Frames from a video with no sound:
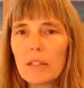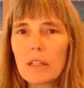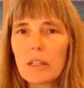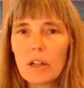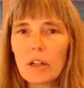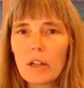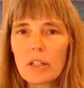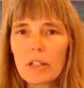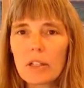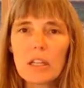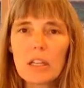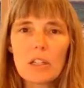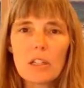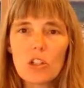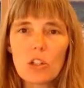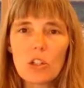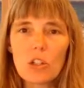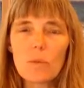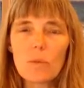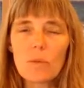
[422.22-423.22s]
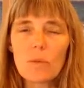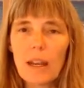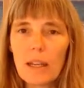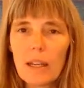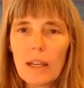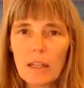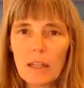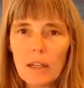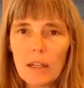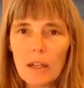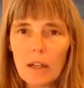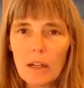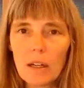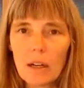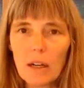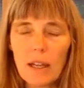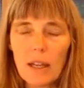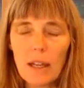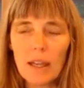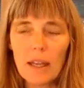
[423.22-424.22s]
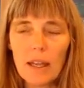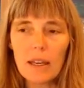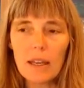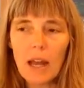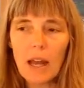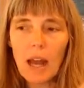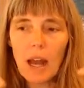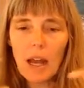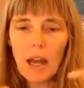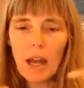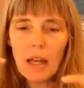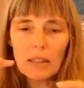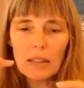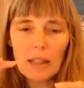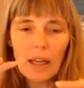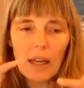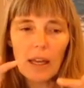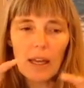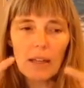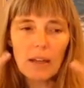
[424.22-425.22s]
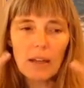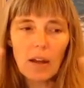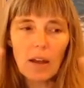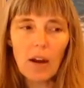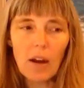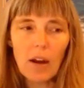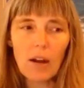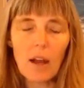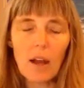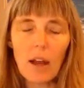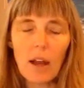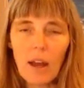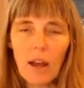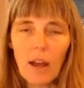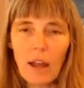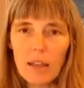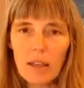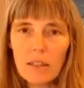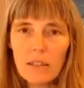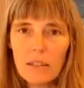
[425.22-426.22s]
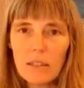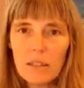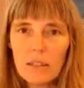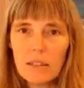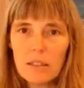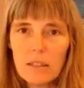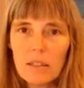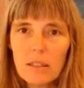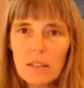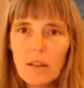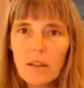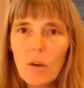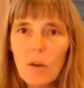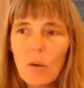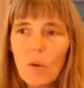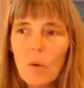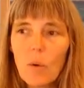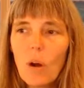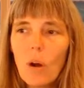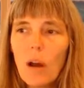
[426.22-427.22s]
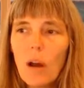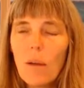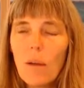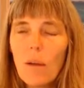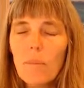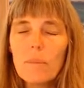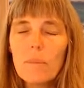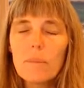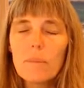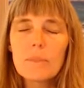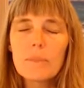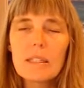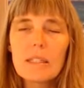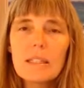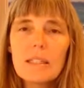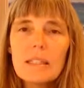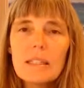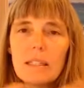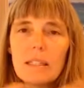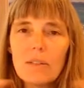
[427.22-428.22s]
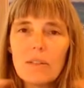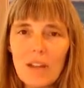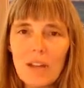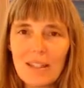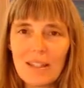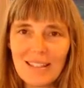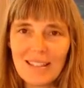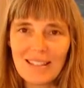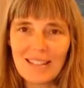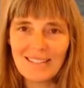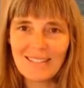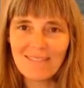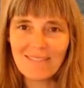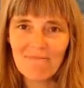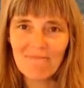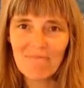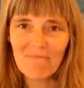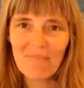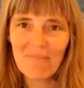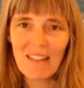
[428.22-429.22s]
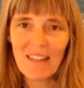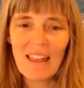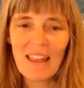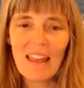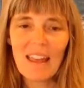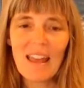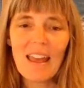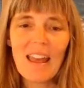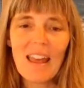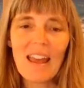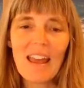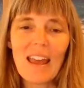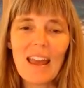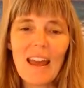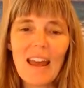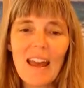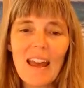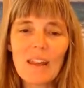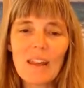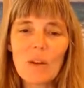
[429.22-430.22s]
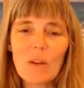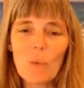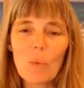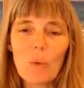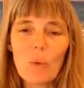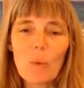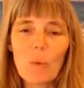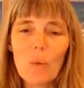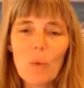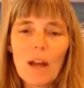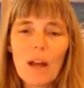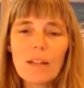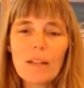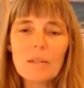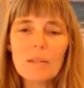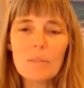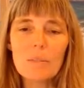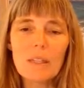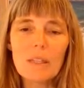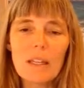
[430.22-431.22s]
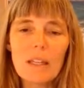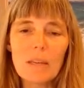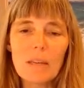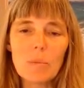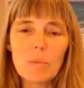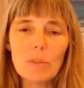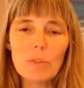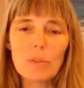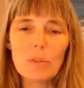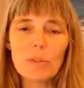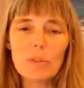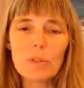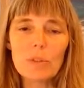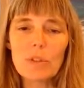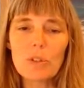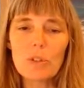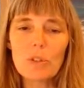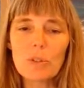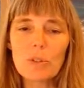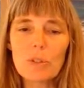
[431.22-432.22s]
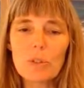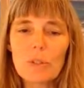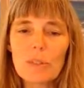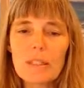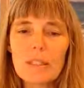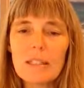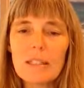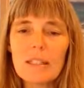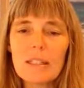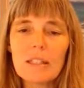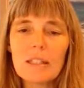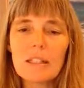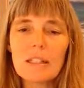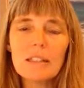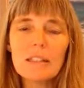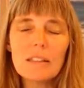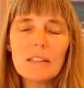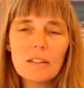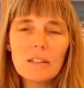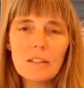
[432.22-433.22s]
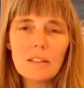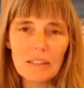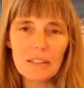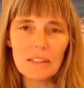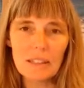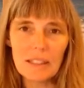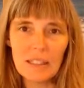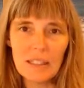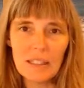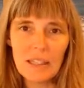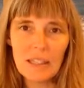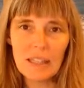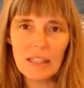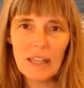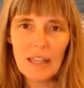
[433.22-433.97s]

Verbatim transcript: and our attention right here and not let our eyes um, deceive us. And we want to be able to see clearly.